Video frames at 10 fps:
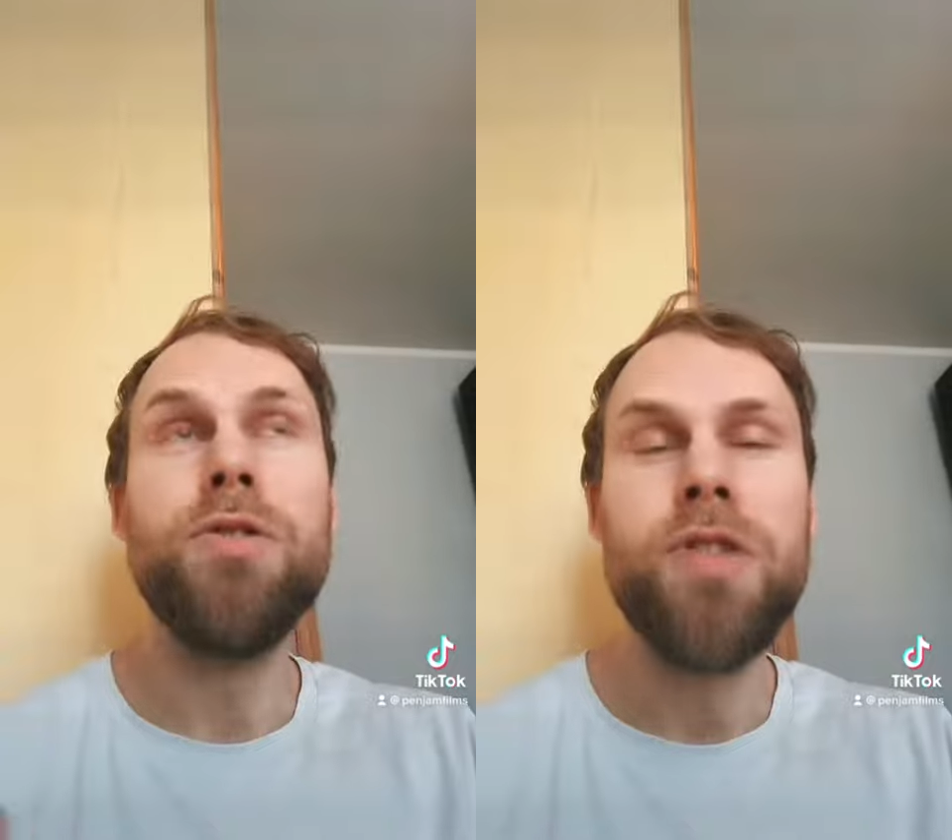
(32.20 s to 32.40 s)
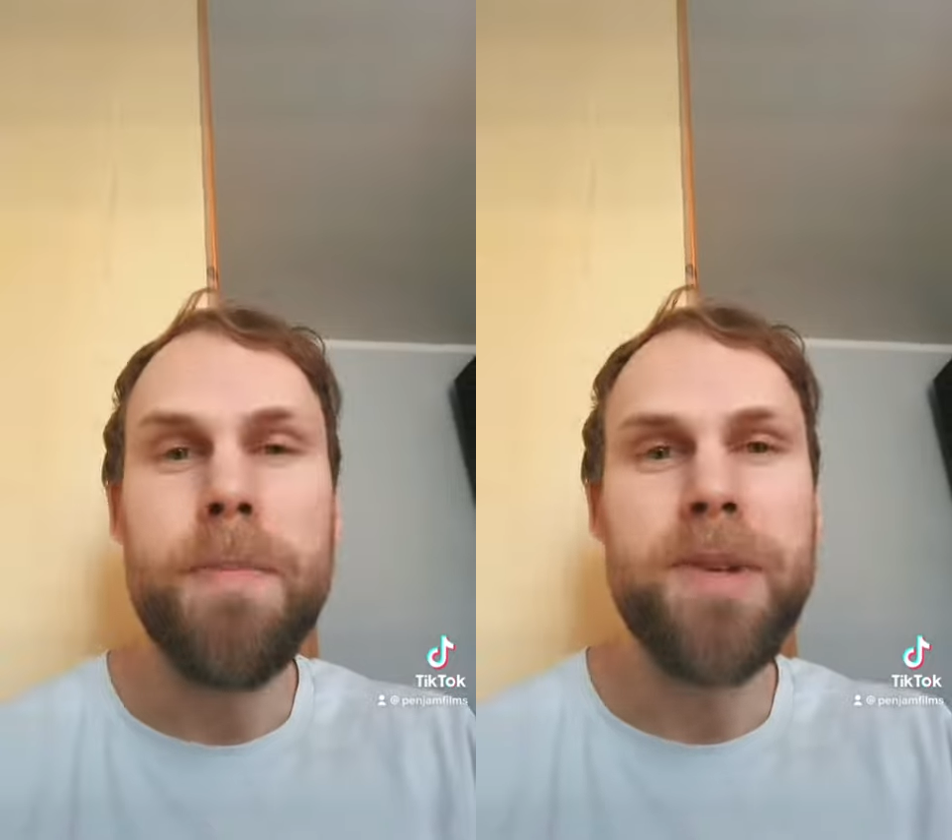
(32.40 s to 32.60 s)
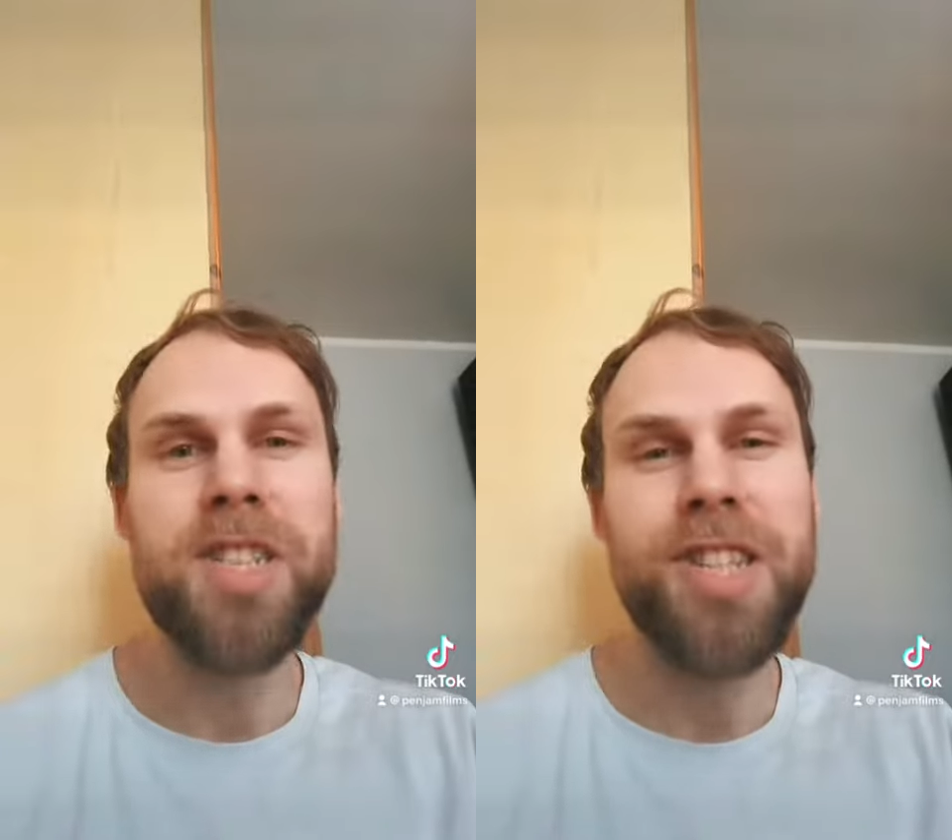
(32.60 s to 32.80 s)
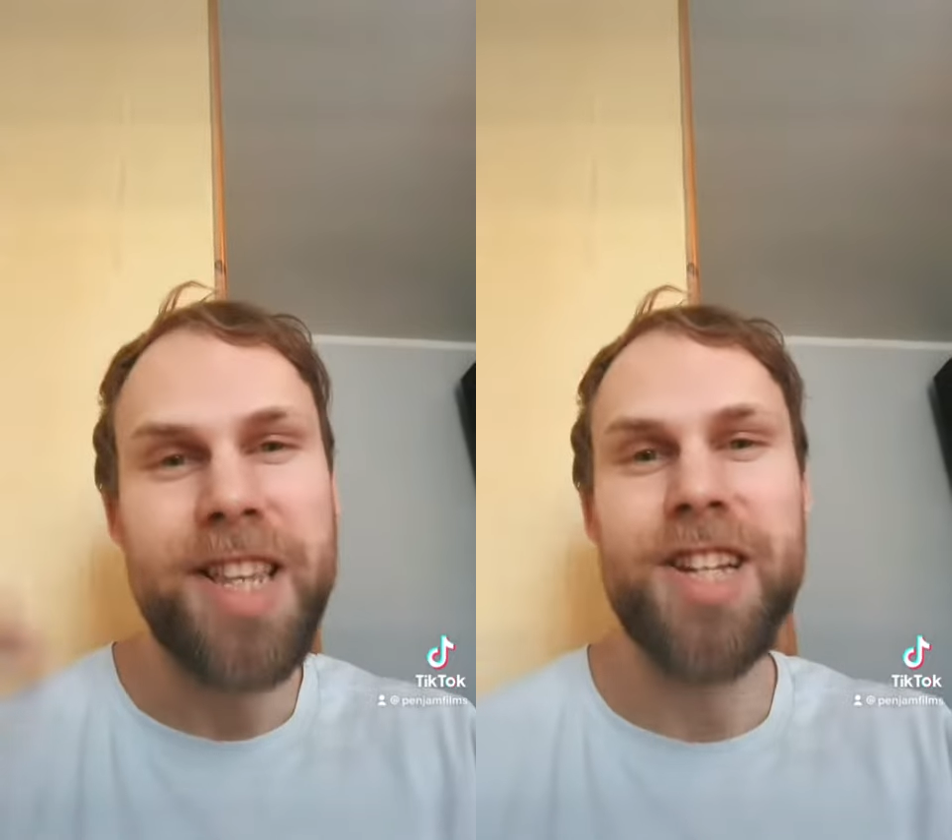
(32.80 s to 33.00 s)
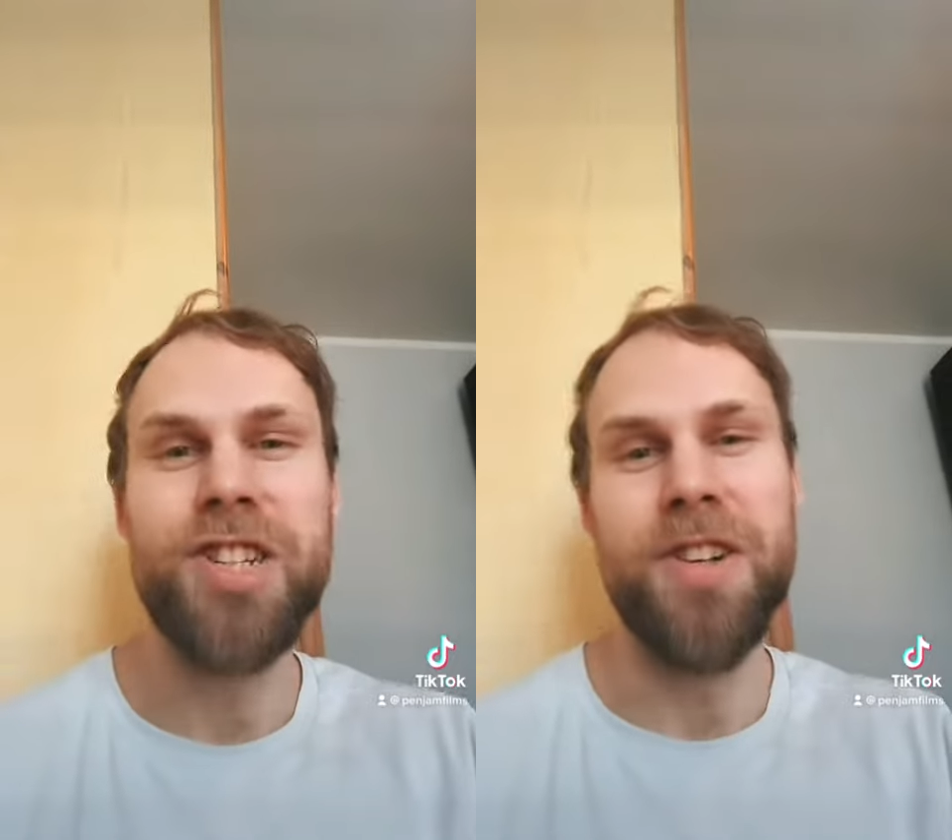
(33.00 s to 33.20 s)

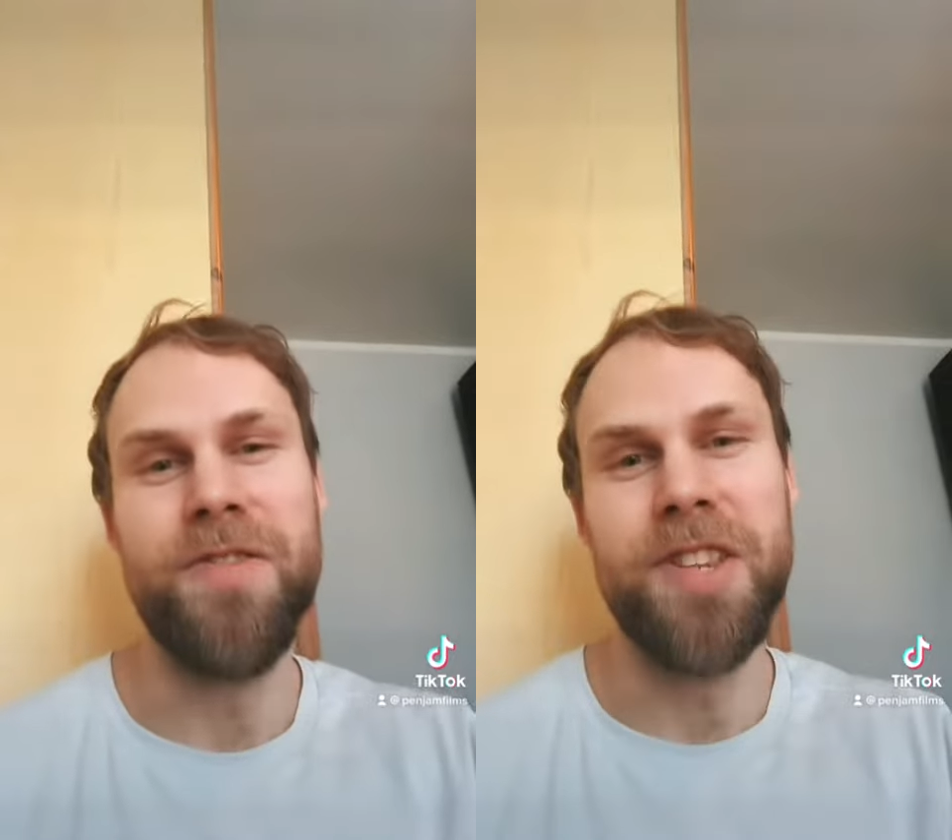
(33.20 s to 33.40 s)
representation of the